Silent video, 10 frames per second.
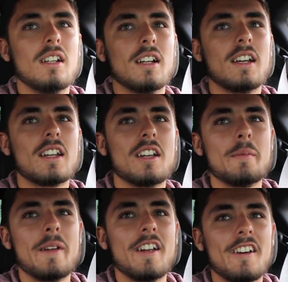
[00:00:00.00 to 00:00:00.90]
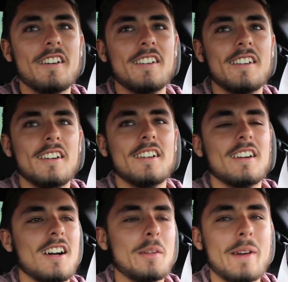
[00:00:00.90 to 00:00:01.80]
I got a Camaro
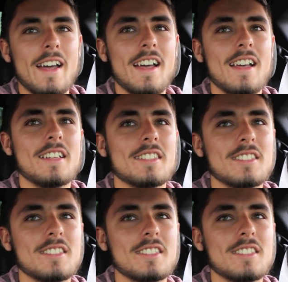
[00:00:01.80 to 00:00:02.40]
on my ass.